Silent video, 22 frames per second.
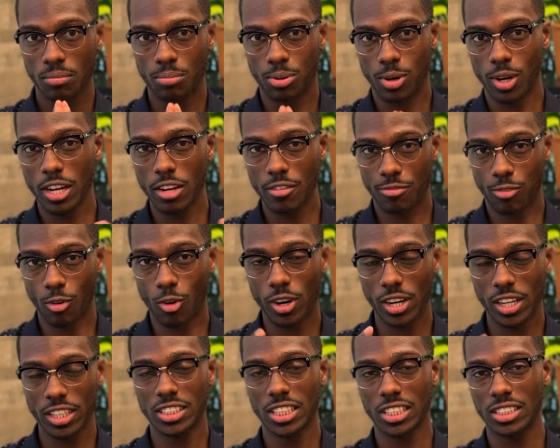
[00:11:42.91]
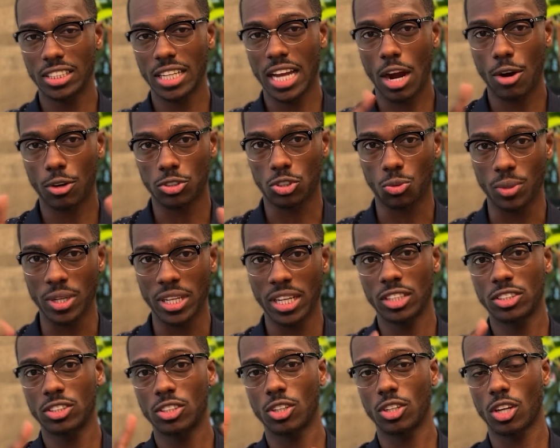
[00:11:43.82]
Putting 40 to 60 hours a week
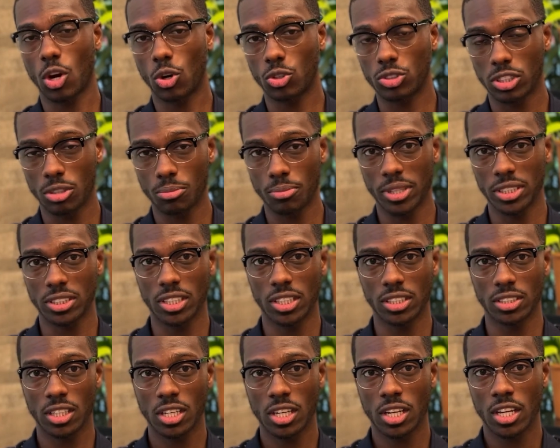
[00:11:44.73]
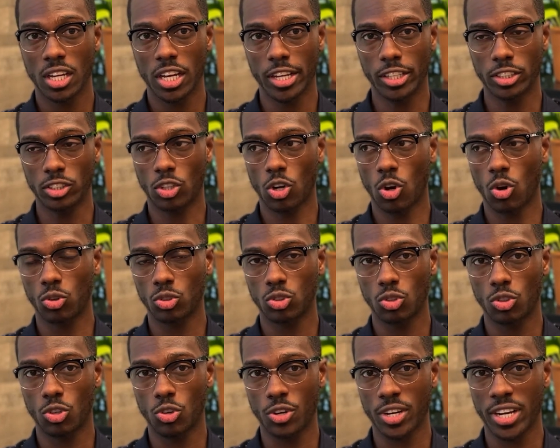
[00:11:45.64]
into your coaching business is going
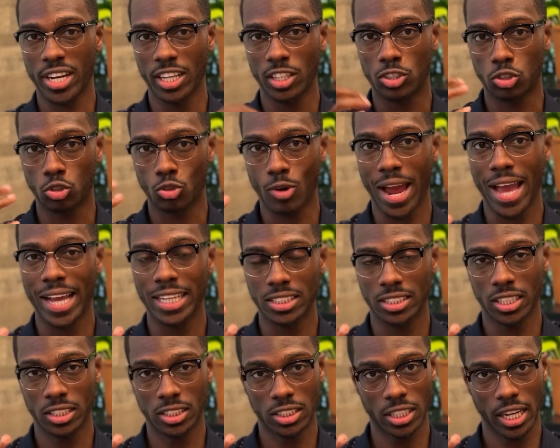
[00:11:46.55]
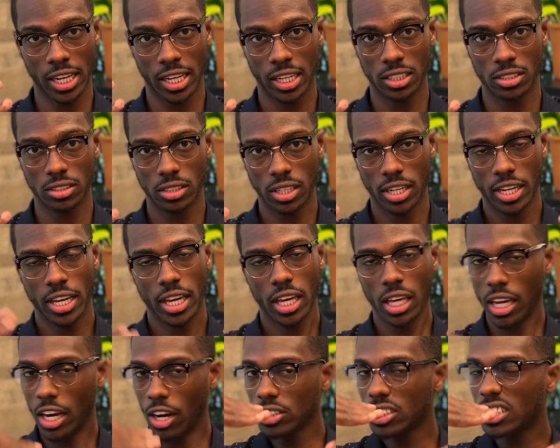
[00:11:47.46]
to create drastic change.
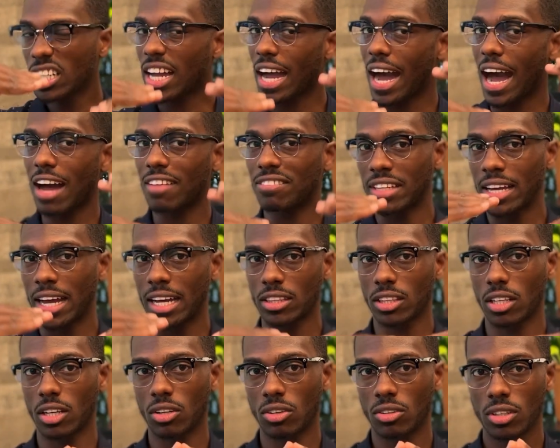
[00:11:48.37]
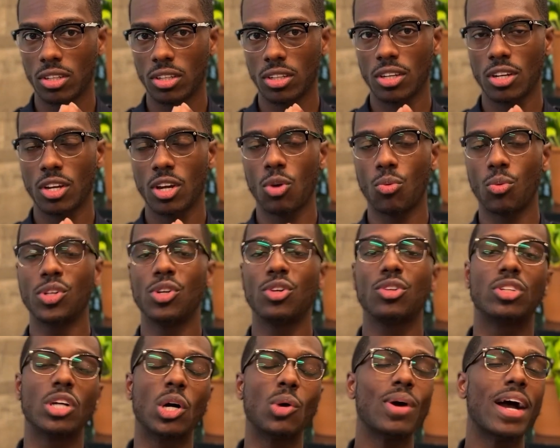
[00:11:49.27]
Here's the caveat though. When you
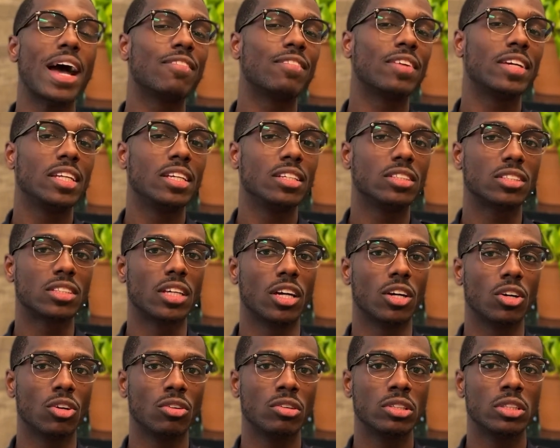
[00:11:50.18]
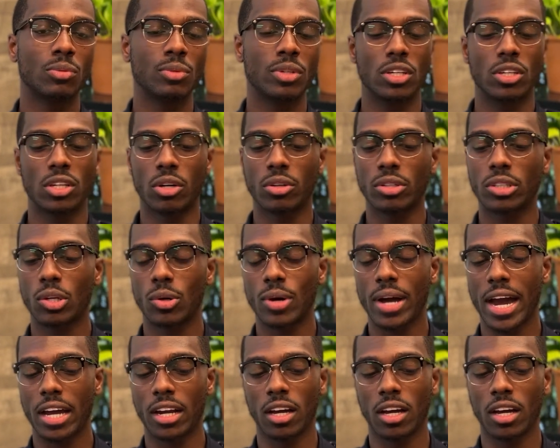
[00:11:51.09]
don't have any skills, when you don't know how